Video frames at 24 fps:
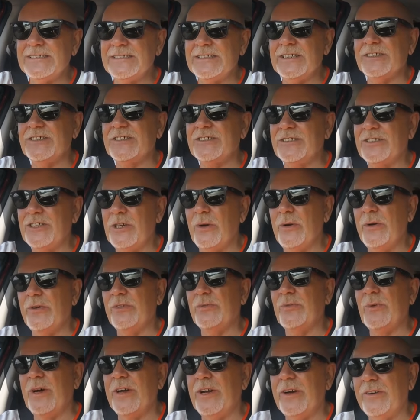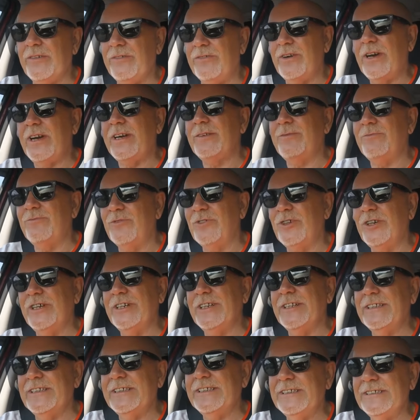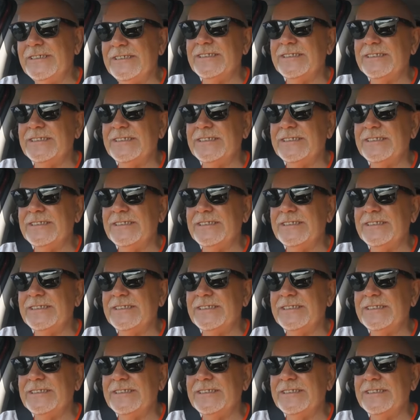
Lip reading: doesn't know his way around really?